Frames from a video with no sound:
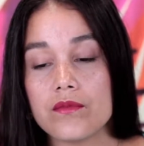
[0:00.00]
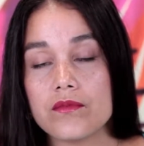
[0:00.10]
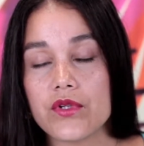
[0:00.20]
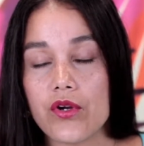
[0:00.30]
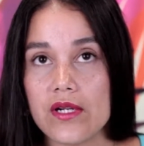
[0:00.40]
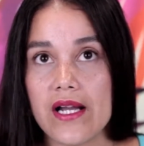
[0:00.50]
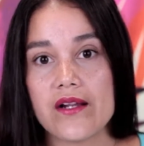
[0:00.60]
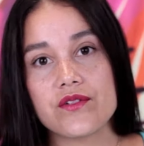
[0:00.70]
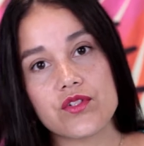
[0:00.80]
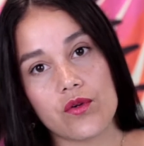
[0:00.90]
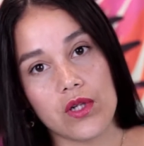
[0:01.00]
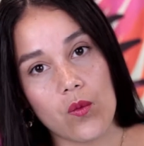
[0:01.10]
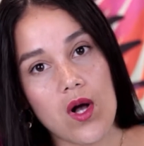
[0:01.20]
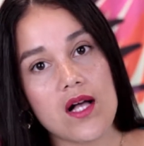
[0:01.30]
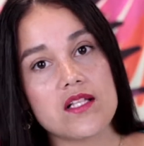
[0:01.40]
curling irons, curling
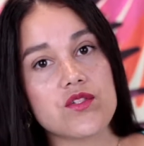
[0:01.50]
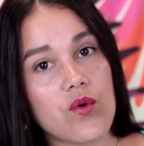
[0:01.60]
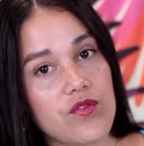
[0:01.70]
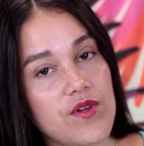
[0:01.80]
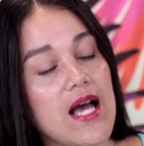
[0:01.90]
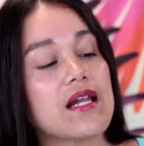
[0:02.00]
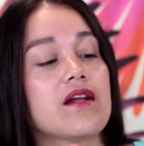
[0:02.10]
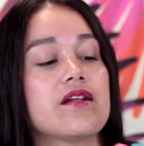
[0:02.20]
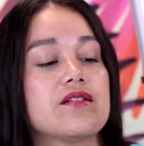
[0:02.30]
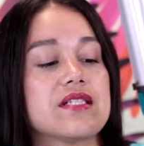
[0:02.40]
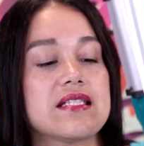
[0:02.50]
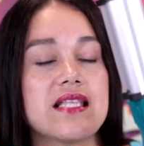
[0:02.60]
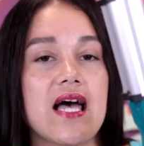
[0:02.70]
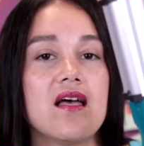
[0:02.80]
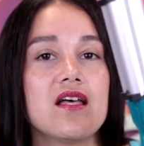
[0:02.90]
wands, or flat irons is
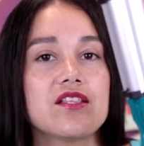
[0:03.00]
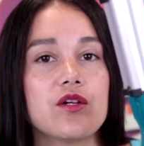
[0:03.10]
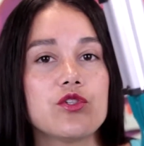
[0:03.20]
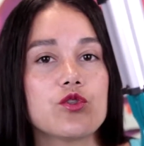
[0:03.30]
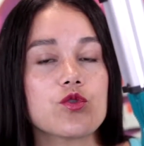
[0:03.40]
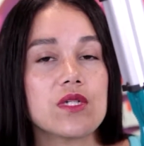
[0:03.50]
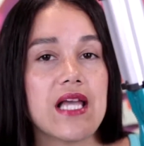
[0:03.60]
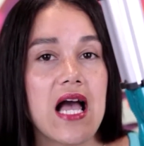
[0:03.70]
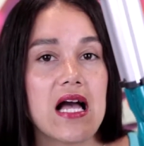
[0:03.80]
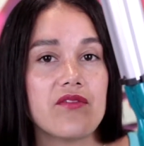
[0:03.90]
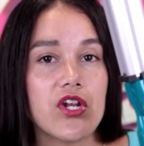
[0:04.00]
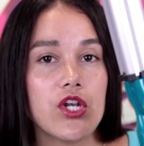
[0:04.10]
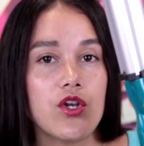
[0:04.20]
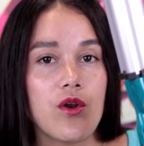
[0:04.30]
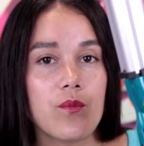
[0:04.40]
that they usually have
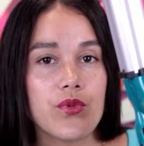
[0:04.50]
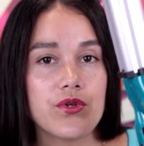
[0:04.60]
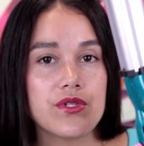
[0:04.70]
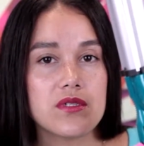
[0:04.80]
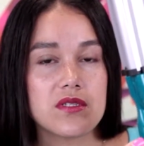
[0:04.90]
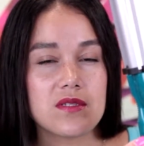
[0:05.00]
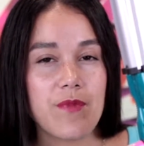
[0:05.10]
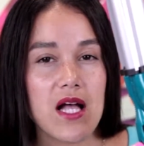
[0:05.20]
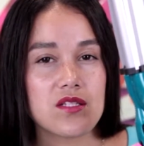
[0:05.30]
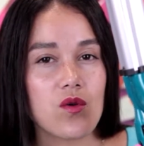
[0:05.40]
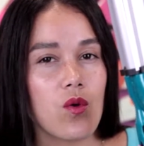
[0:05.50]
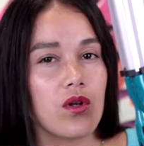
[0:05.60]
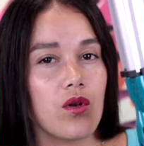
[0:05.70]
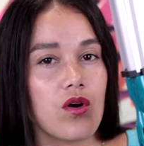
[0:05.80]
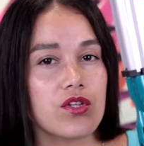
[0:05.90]
numbered spots all
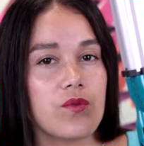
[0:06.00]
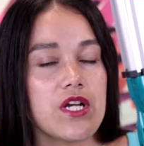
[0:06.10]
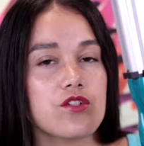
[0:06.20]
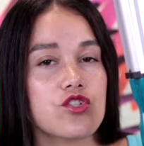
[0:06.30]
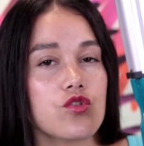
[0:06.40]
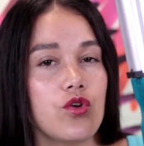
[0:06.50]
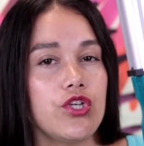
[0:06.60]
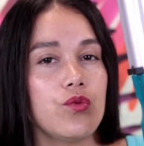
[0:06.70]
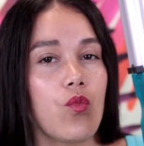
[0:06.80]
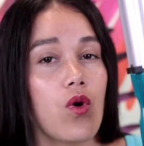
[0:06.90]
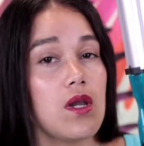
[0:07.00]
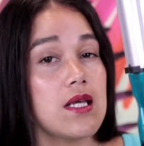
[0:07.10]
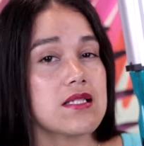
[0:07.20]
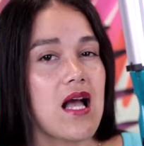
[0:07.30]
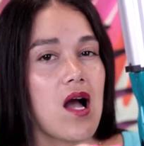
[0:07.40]
along the way to show you more or
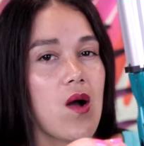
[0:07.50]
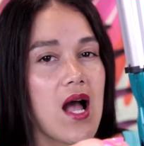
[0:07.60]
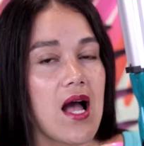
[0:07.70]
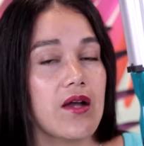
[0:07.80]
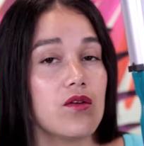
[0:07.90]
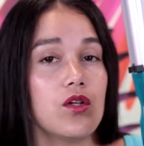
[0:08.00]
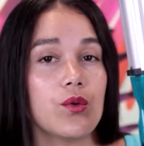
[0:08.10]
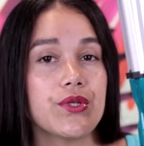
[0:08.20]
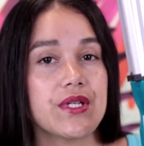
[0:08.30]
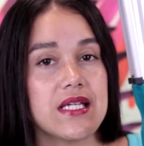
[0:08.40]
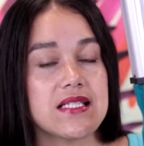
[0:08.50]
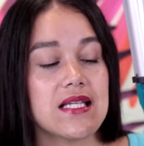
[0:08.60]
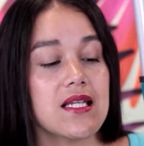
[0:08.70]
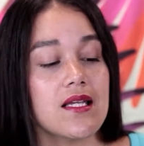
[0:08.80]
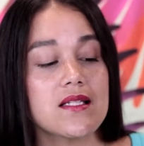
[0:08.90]
less how high or low your heat
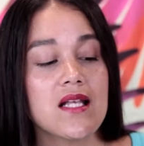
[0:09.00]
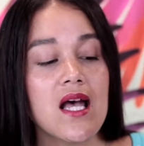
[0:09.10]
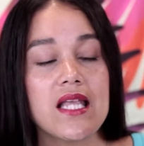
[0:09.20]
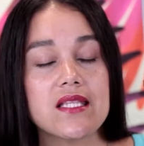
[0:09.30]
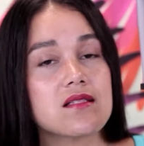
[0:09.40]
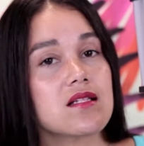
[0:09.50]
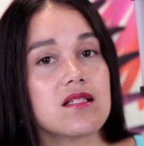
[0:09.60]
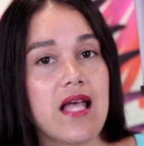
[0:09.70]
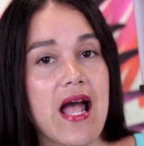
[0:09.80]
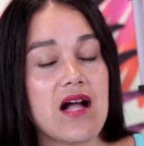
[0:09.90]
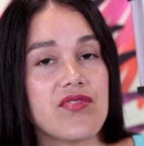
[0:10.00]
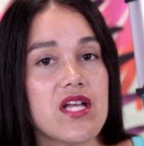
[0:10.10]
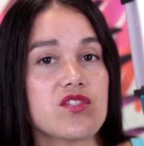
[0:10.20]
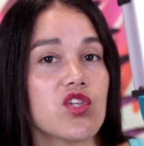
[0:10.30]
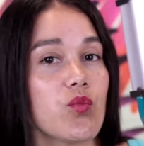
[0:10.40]
setting is. This doesn't have
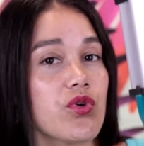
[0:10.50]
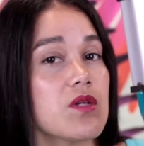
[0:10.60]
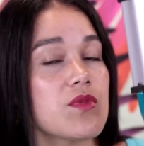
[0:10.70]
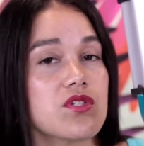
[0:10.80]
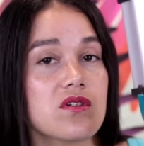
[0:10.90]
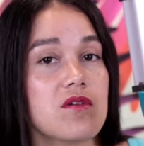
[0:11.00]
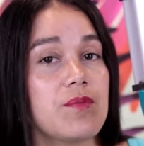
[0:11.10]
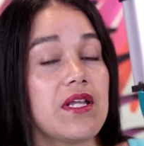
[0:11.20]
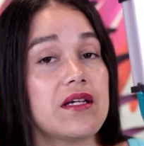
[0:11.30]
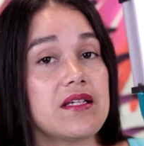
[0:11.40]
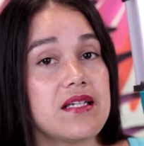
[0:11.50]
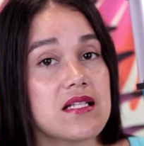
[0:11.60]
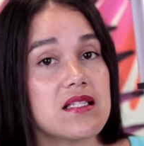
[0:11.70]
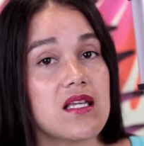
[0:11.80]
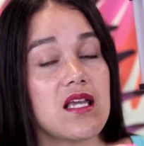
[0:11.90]
that, so you're pretty much going to be playing a
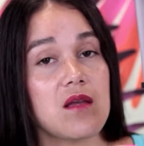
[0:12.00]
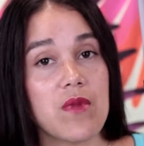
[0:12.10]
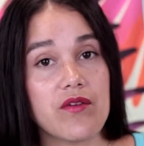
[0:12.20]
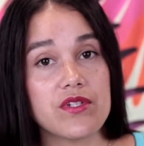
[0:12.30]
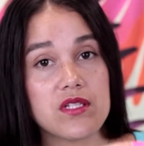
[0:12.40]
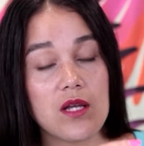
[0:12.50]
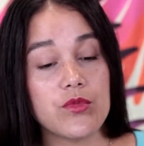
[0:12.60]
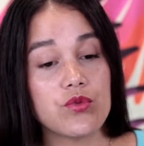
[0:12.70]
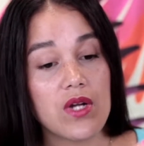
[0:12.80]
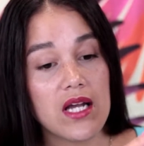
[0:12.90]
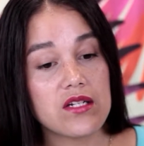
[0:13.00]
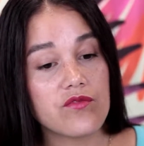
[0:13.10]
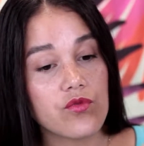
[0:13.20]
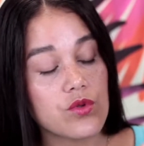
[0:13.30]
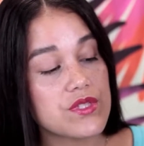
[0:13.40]
guessing game every time you kind
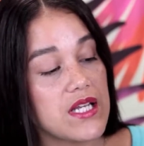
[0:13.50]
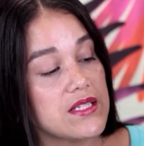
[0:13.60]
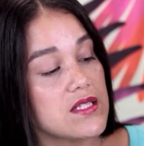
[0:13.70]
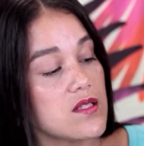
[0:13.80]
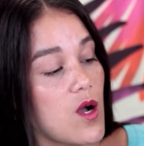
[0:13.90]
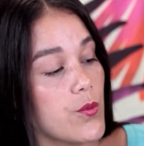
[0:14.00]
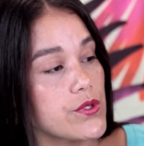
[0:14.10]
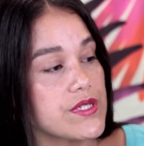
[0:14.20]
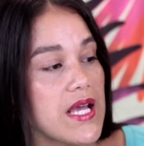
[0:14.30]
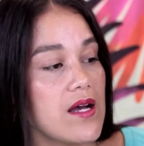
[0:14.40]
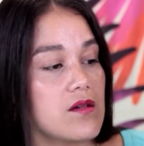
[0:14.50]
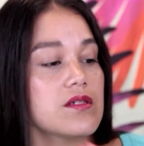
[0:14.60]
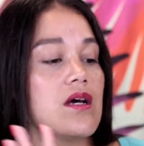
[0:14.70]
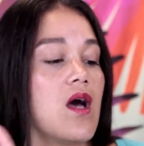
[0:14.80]
of rotate this up or down.